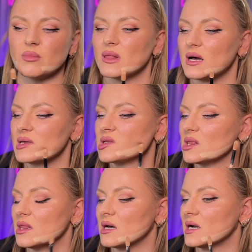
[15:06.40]
apply
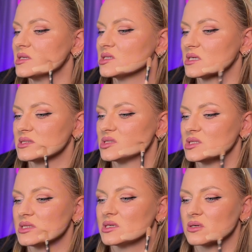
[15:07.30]
lighter
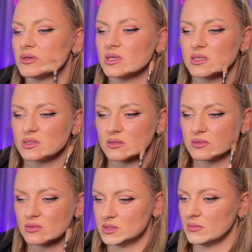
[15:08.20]
concealer on it
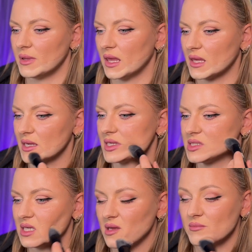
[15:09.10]
to make
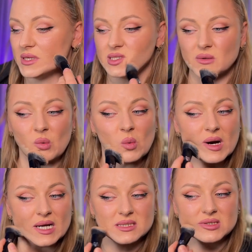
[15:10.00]
it a bit
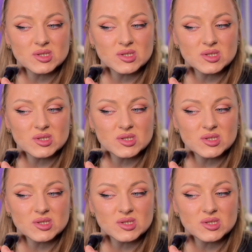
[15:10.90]
wider.